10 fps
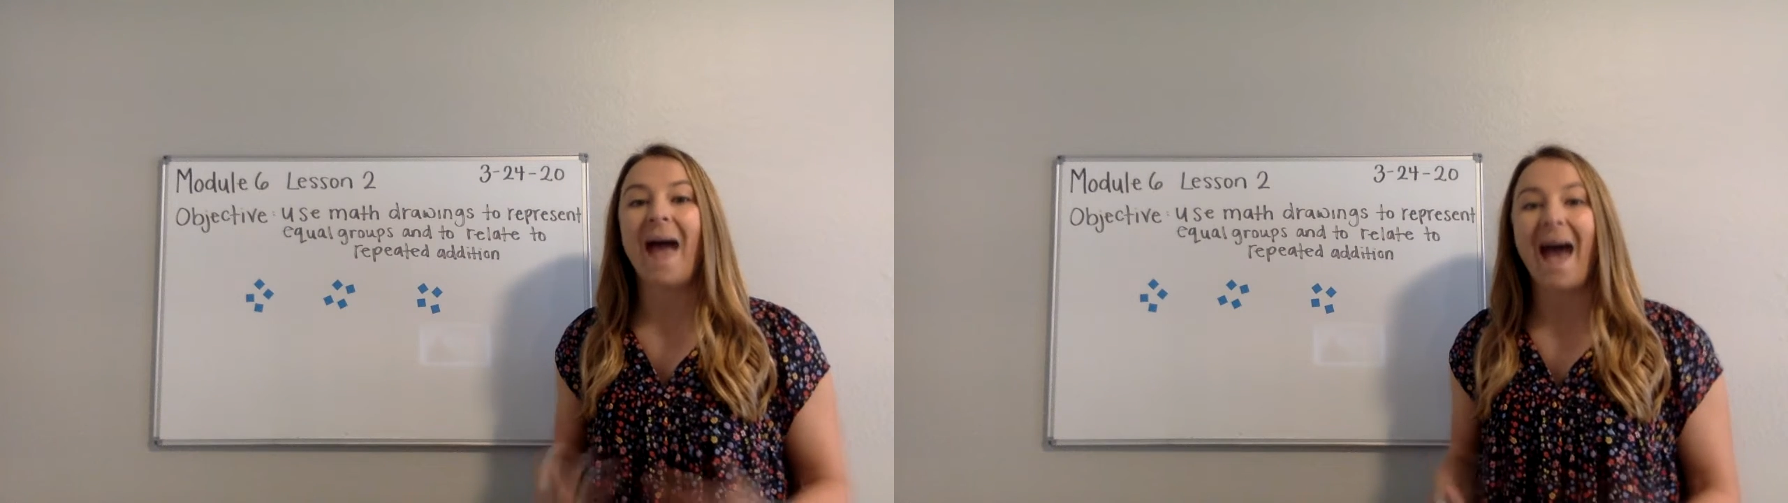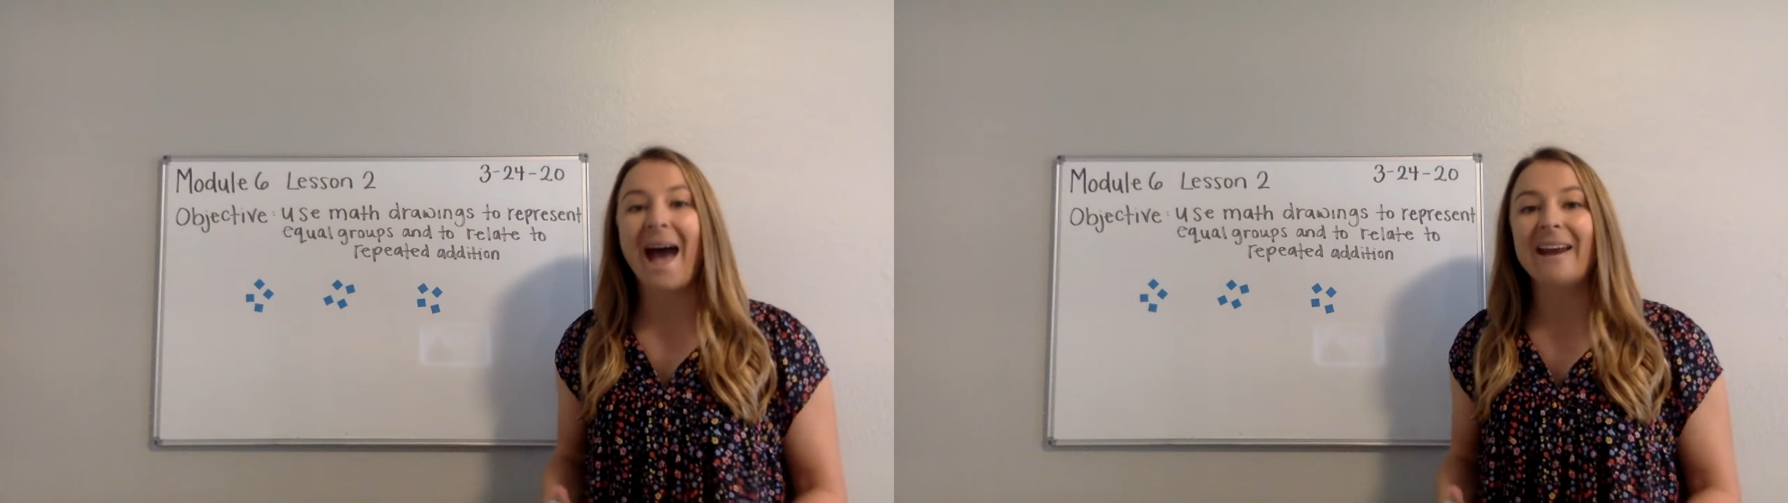
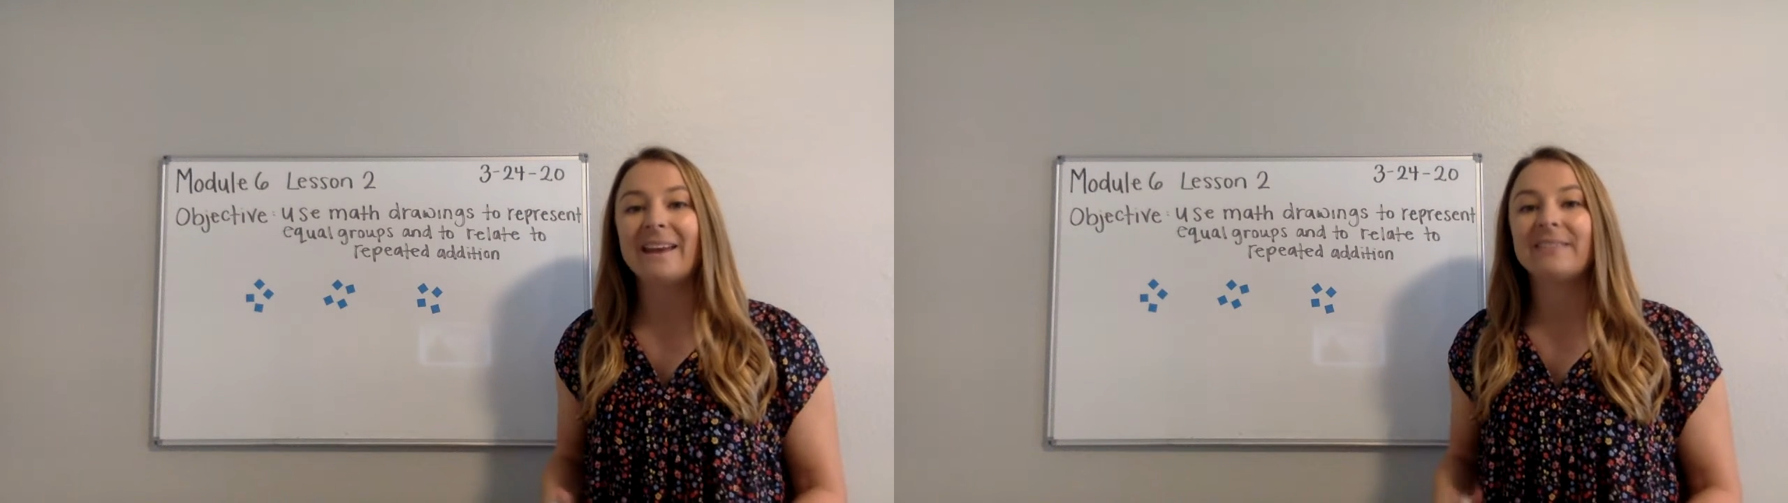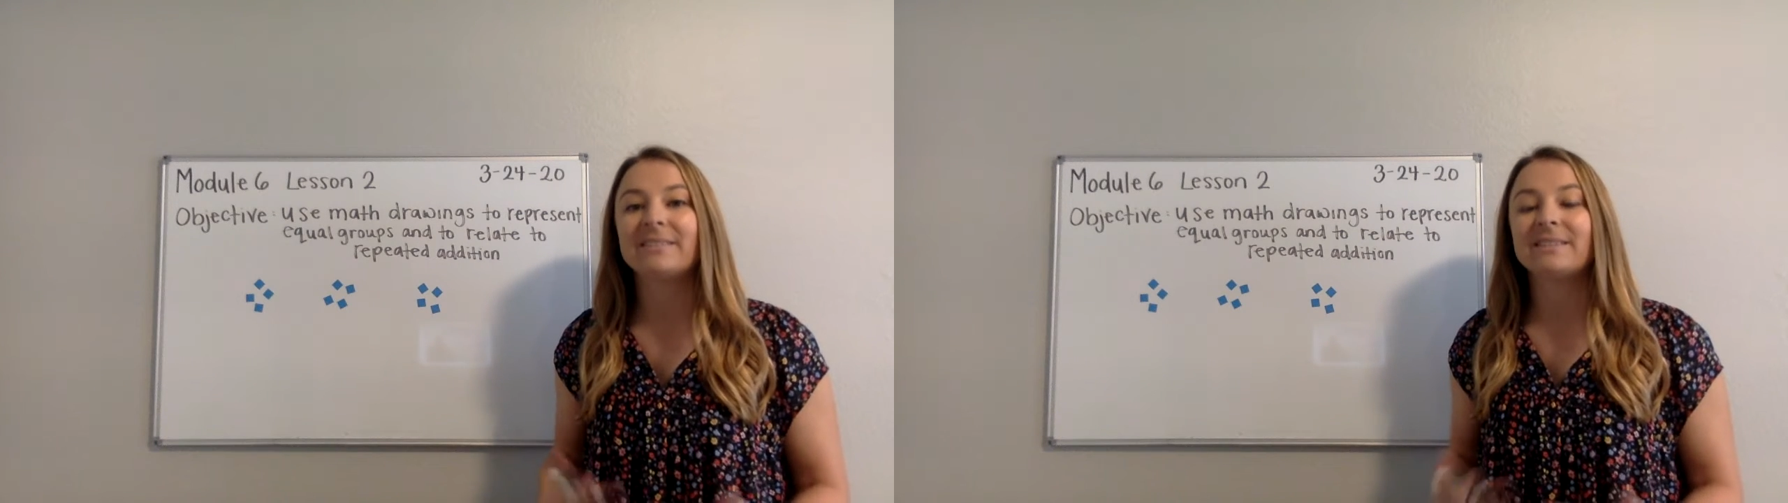
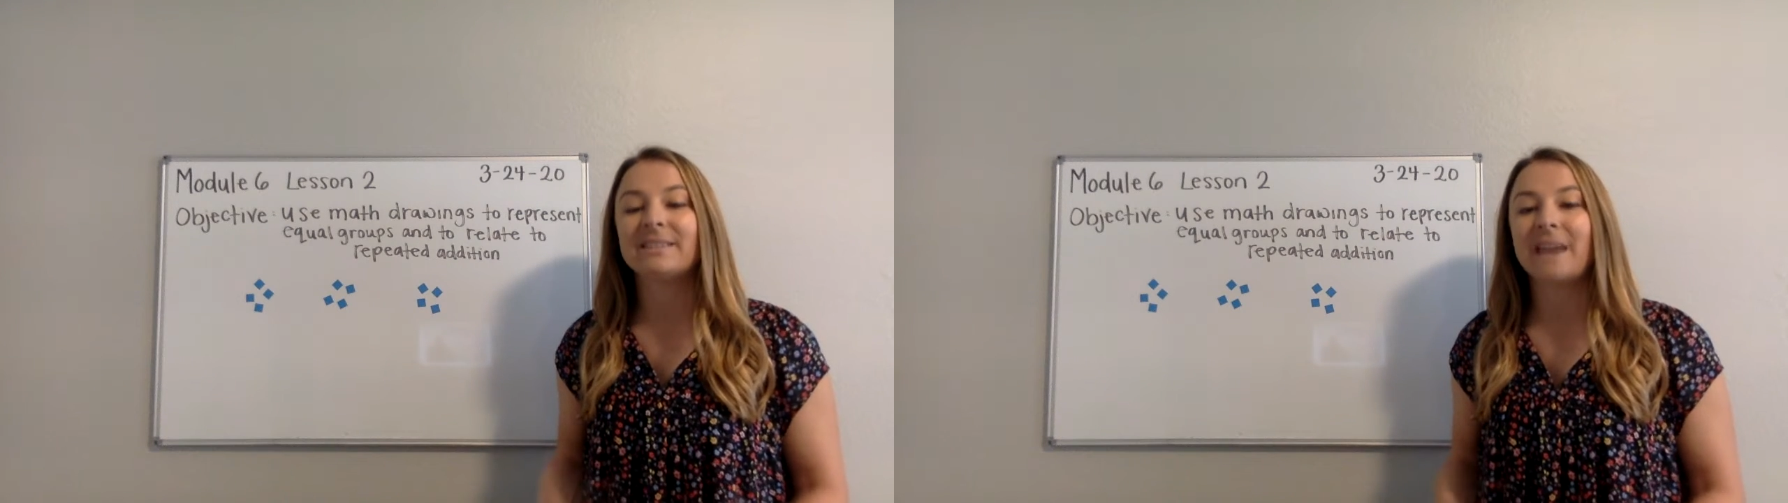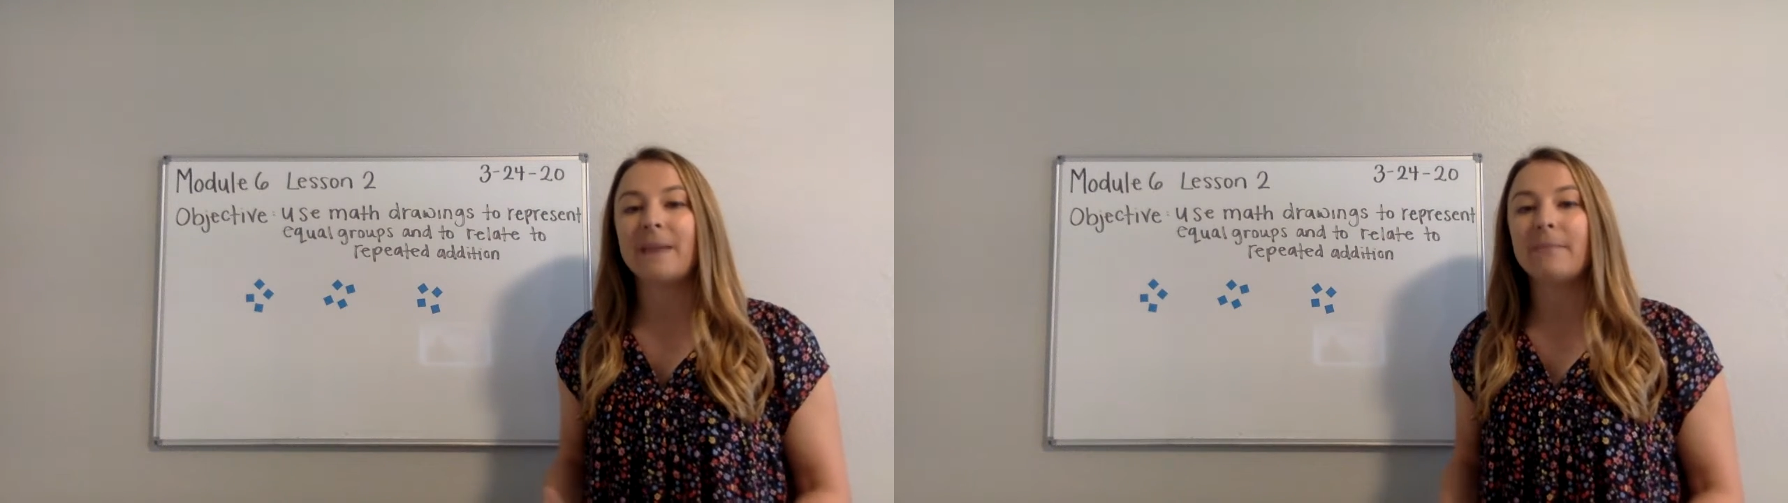adding the
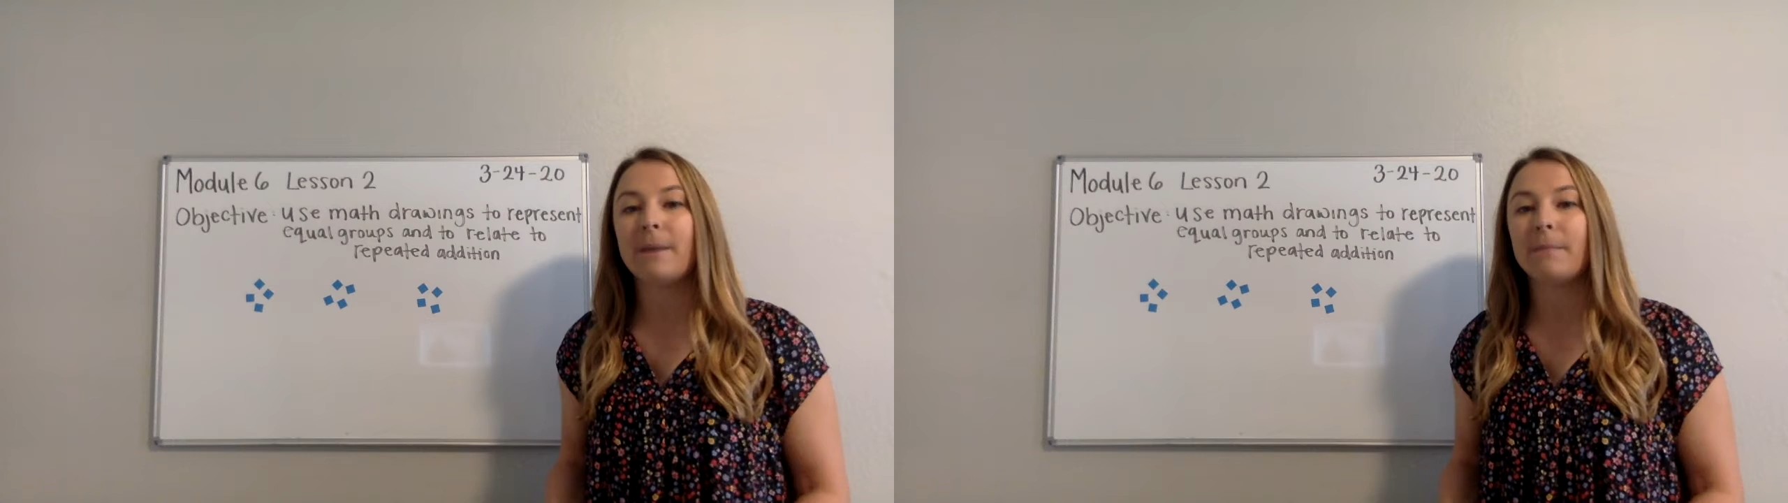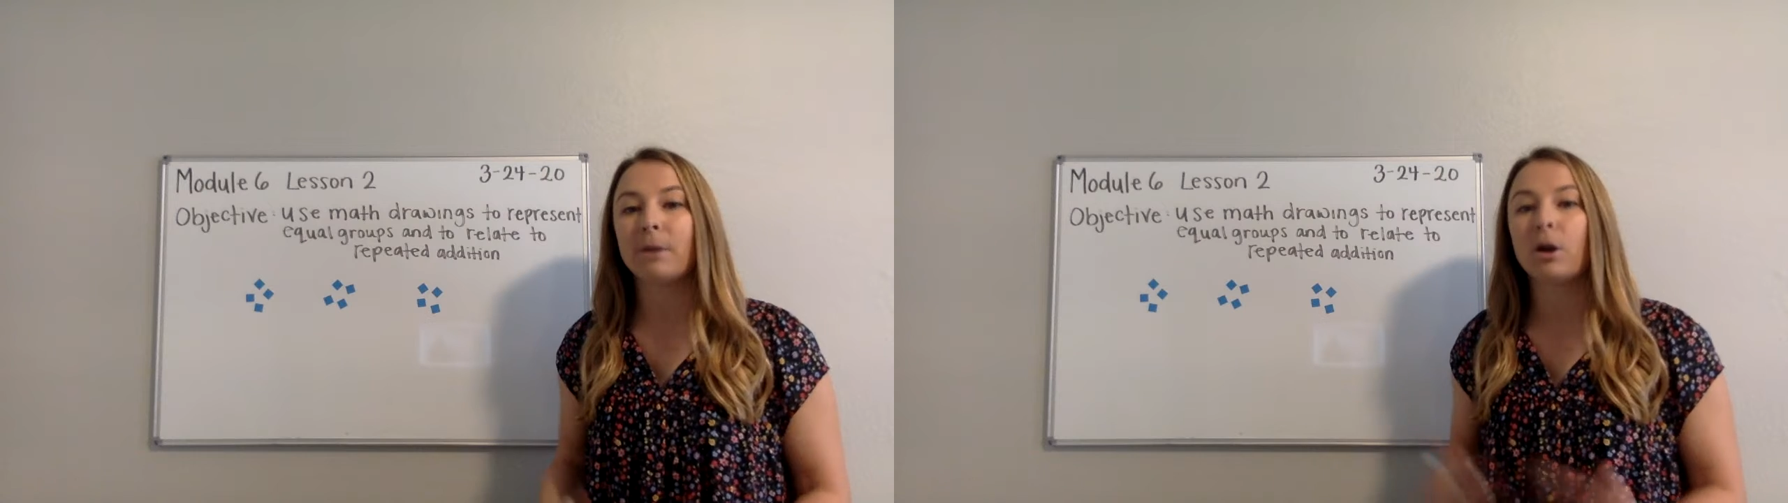same
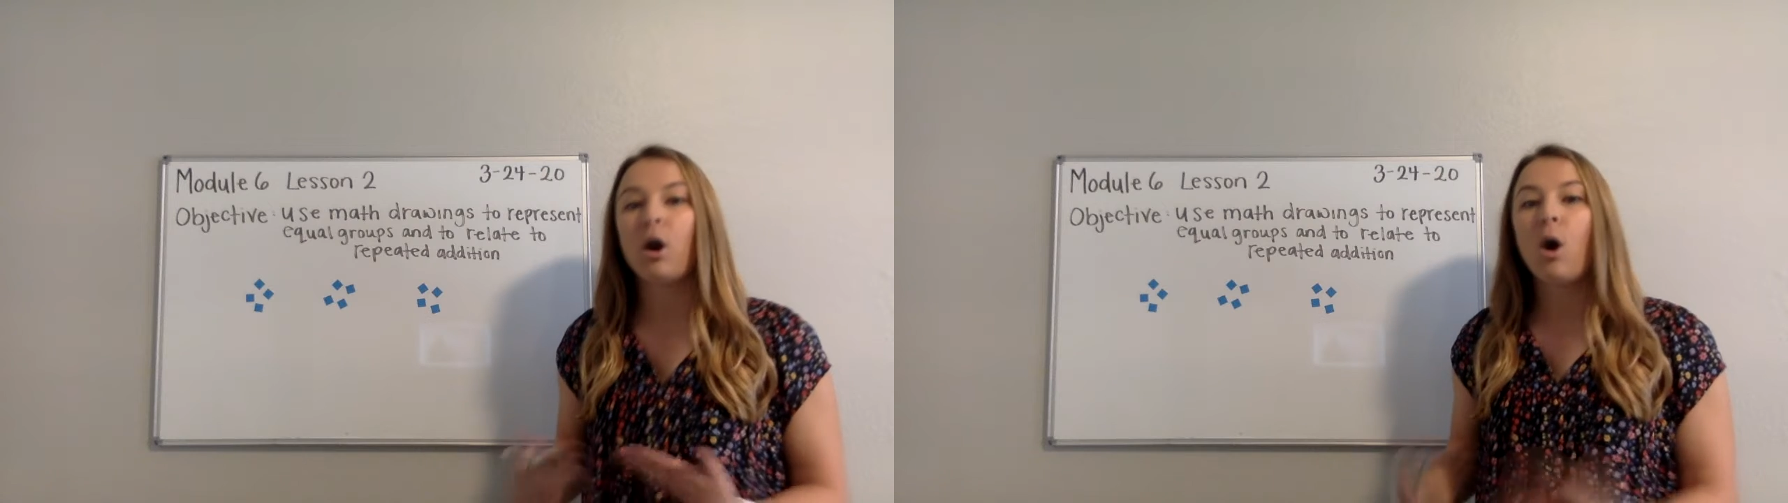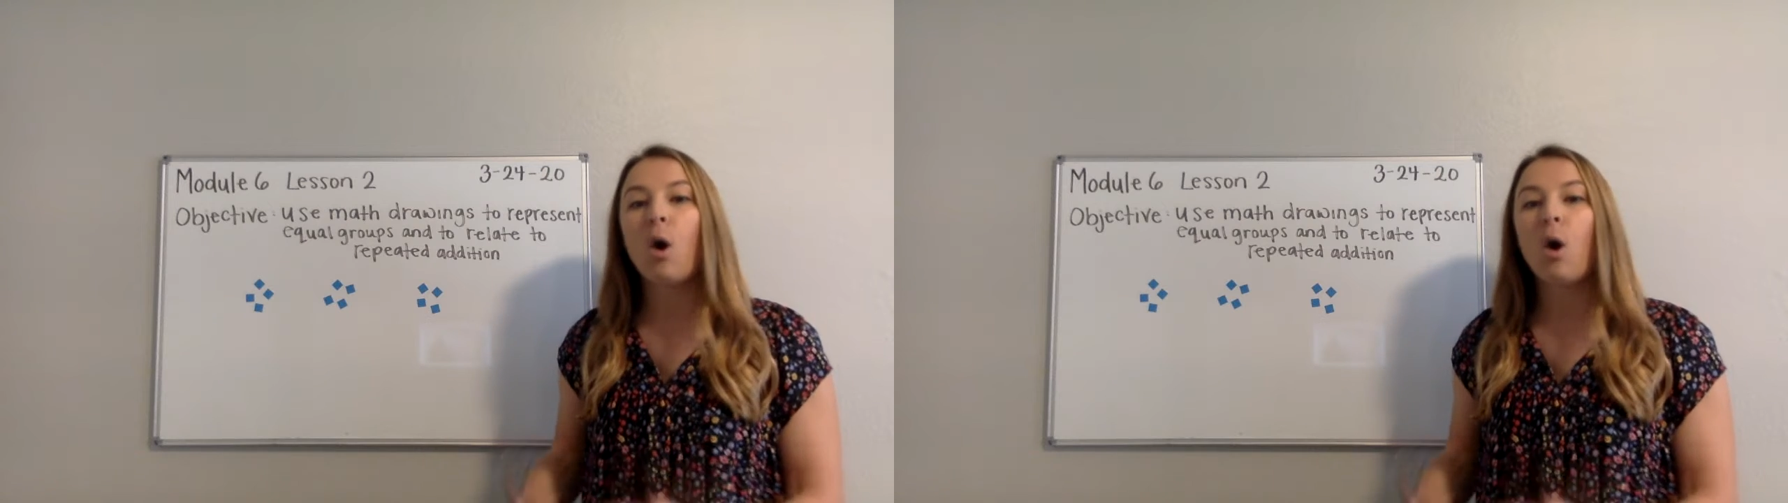number